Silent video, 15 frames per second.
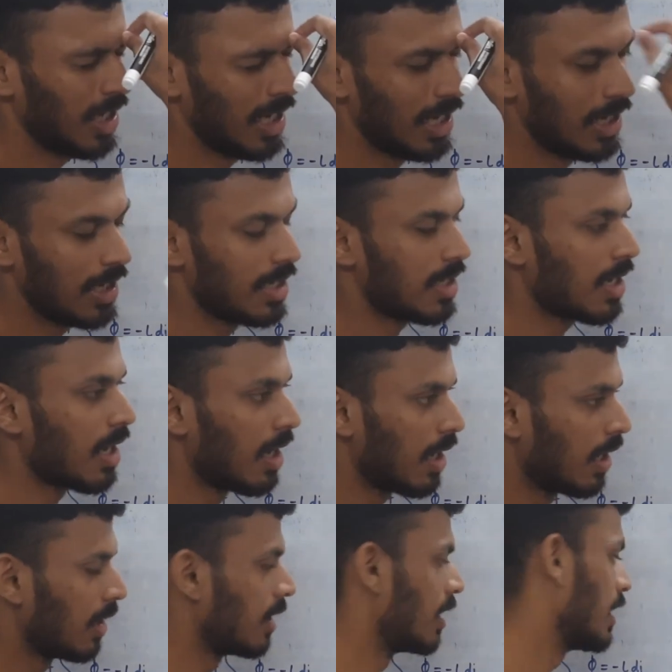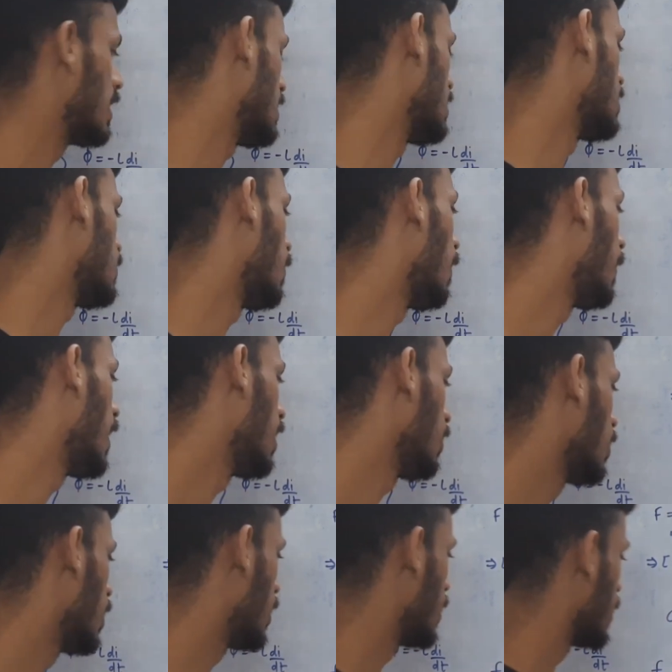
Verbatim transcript: the radius the distance perpendicular